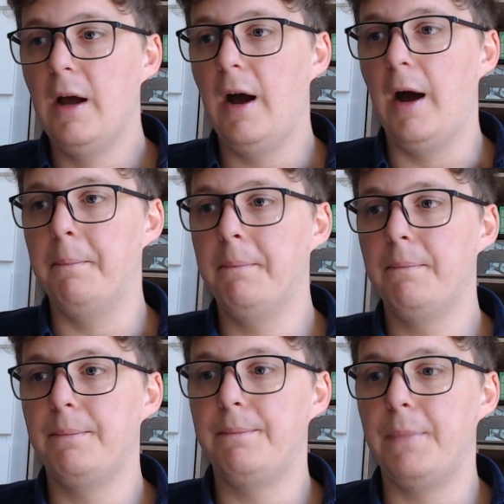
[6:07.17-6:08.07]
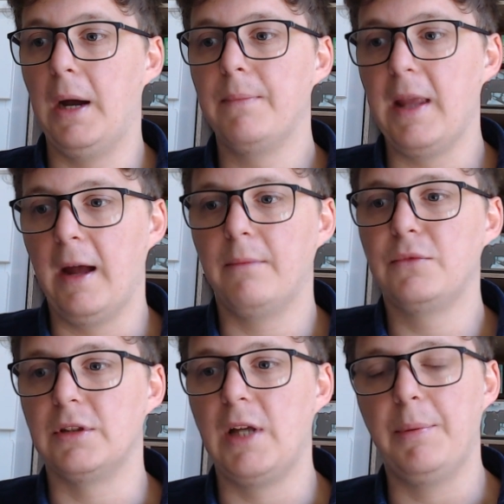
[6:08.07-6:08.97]
But yeah,
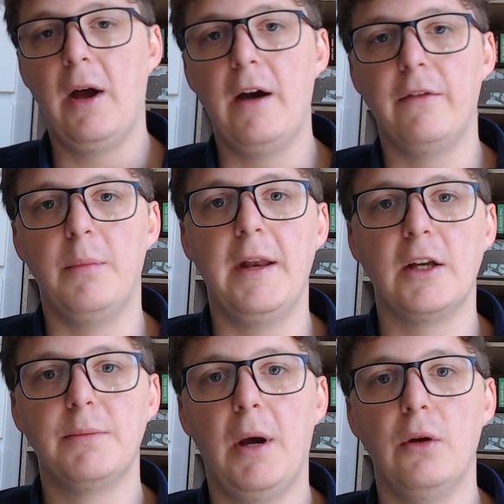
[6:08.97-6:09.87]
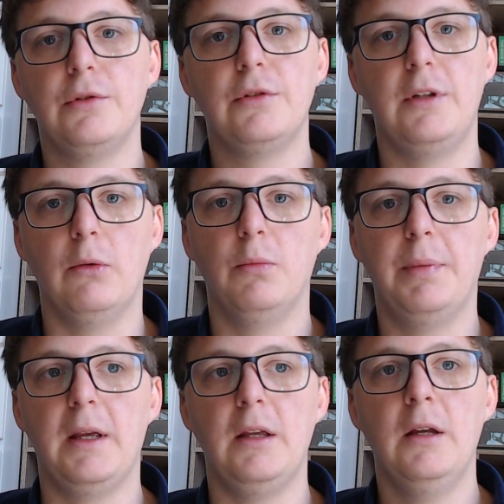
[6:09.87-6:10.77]
just keep an eye out for my next post. It'll
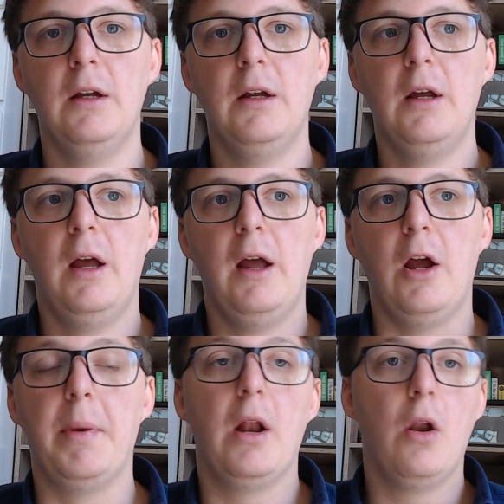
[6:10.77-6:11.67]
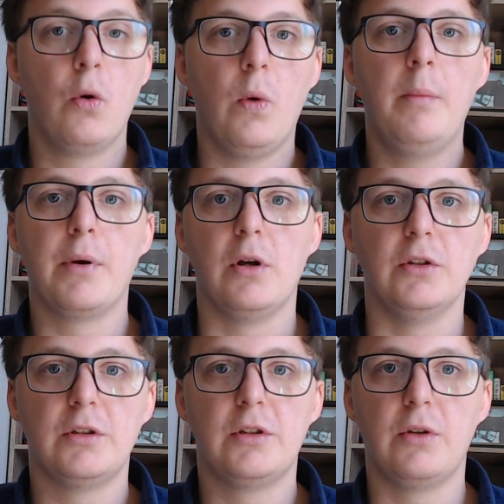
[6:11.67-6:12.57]
be a long one
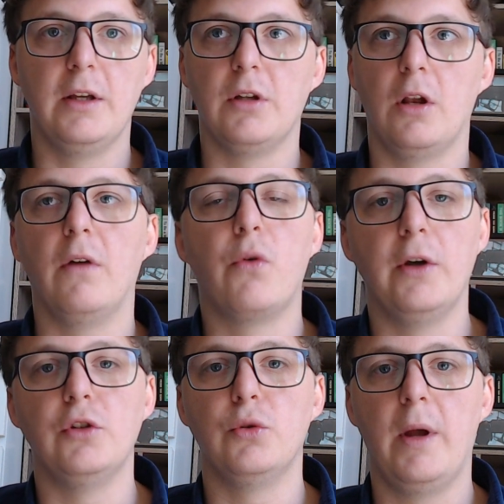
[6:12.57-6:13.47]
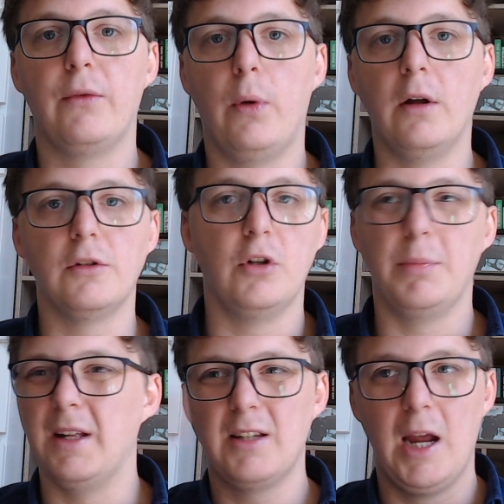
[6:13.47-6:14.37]
because there's a lot of questions we have to answer. It'll
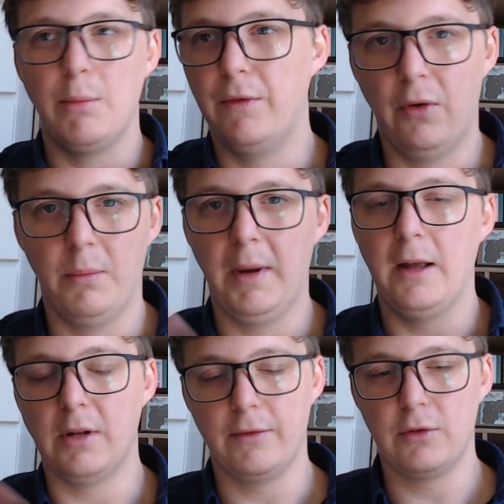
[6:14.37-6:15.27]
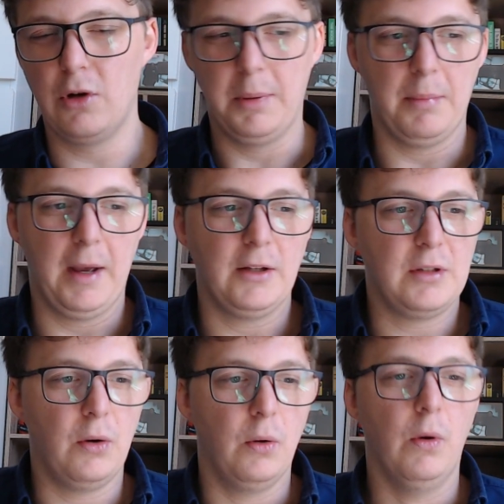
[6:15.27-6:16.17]
be in a table format and you'll have to copy and paste
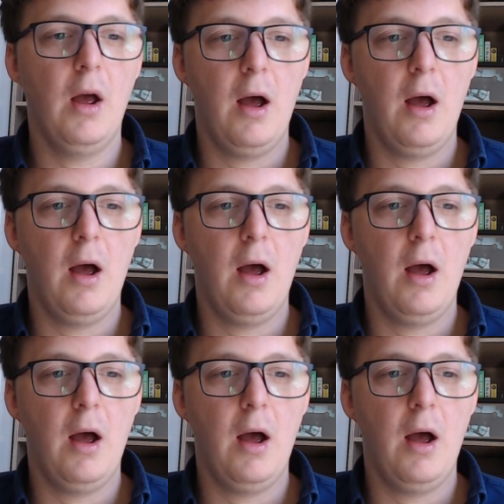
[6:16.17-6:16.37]
it all.